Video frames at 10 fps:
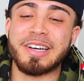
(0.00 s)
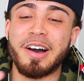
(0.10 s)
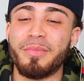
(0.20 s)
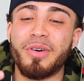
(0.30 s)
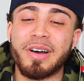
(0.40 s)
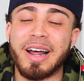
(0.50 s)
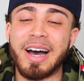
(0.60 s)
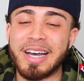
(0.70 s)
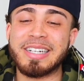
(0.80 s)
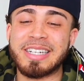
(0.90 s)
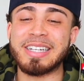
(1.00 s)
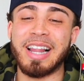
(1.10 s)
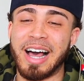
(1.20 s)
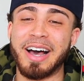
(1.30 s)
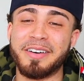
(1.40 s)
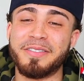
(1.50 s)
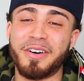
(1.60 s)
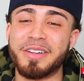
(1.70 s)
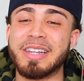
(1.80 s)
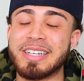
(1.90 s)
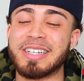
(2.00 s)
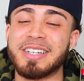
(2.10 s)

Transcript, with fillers: come on IG Live on this?